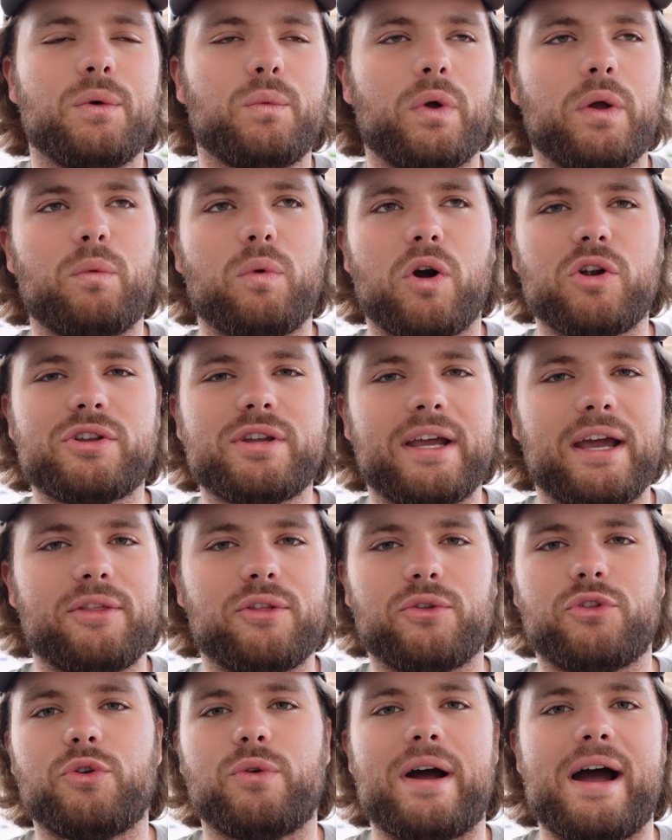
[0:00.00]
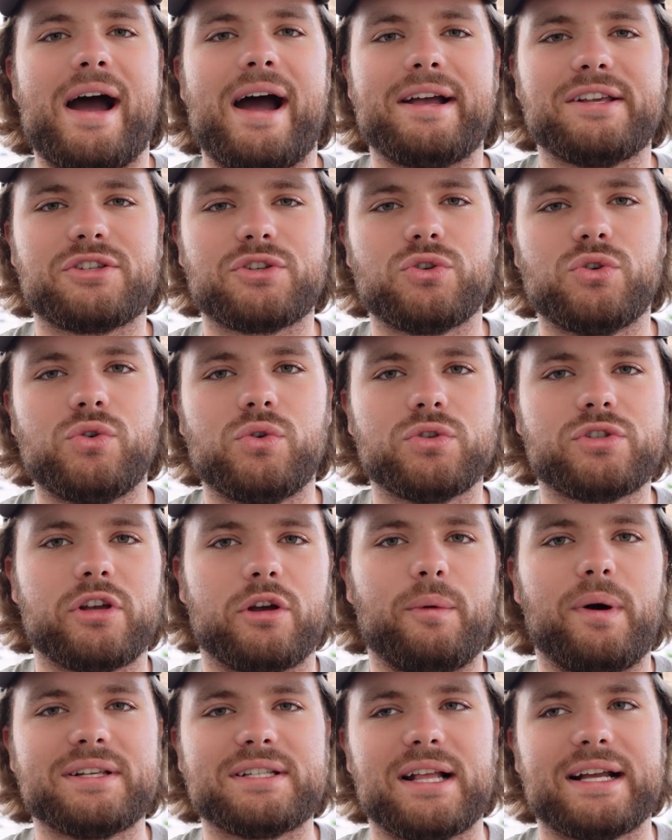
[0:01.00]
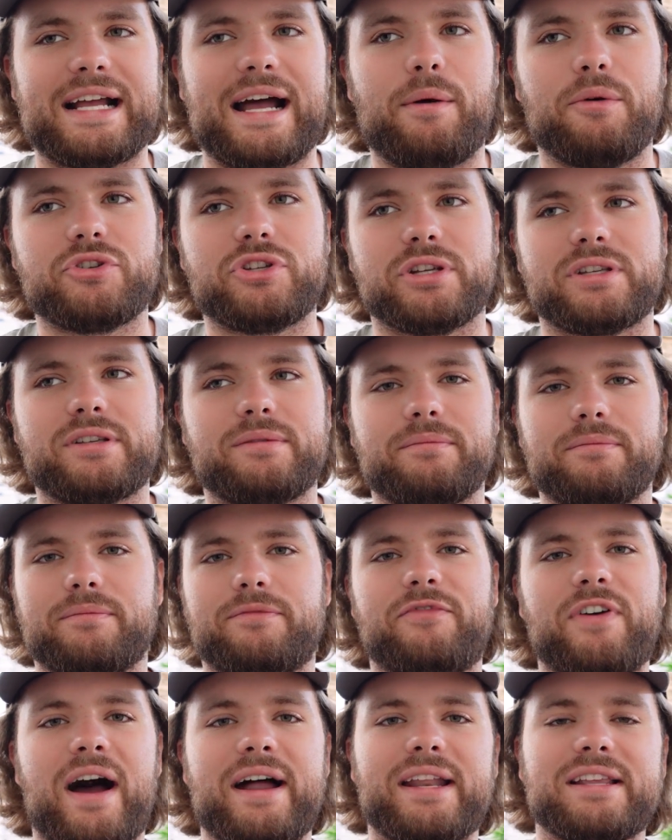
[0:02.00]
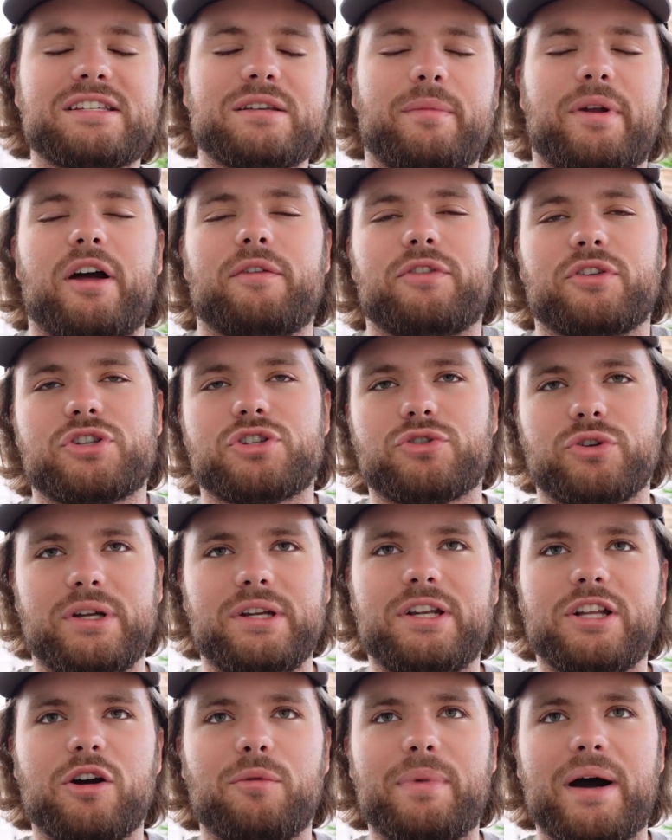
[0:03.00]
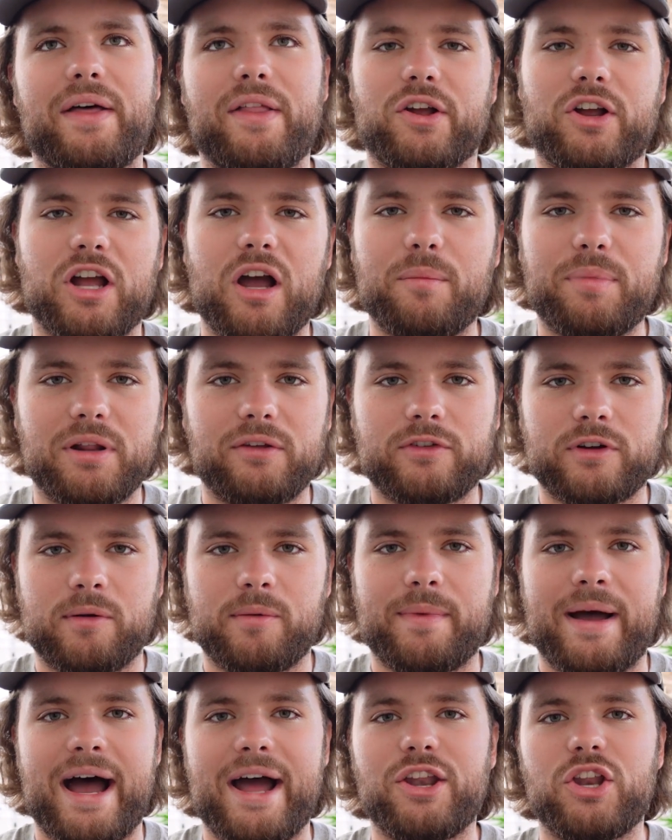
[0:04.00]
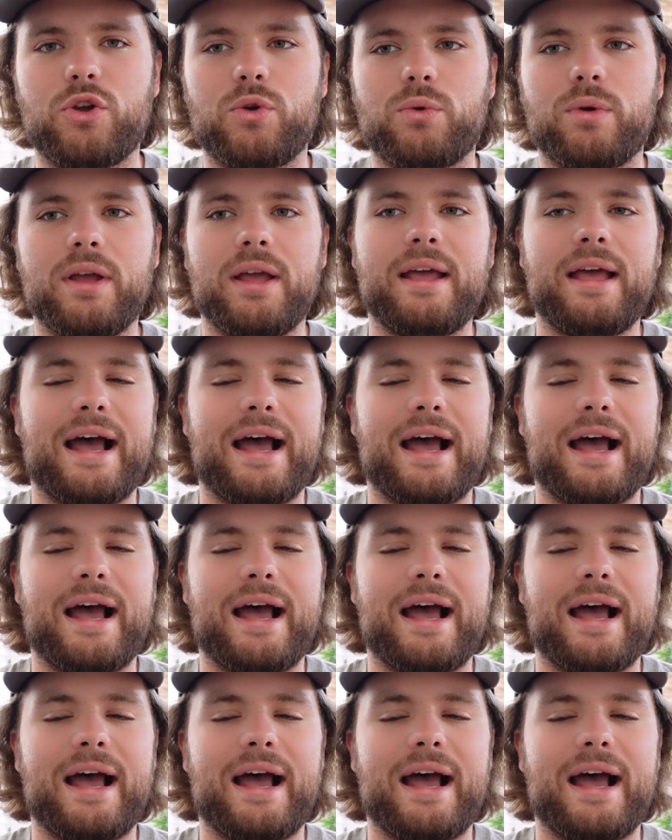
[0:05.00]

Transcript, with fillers: we worked together through high school so it wasn't like i was just finding somebody off the street to go buy their company from i knew